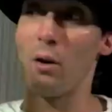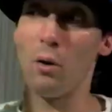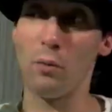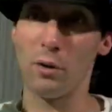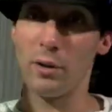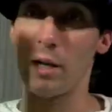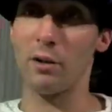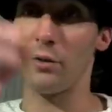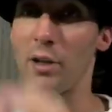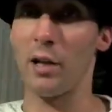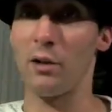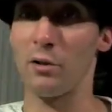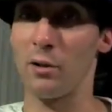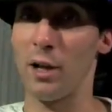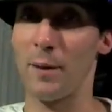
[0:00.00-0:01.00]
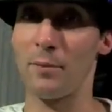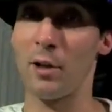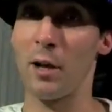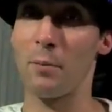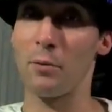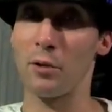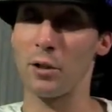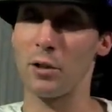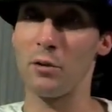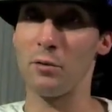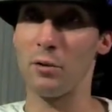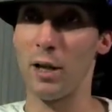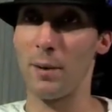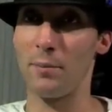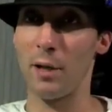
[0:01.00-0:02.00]
over $1,000 on a laptop where you can get a
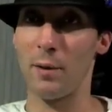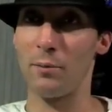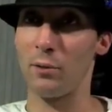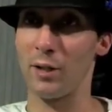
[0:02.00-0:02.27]
new laptop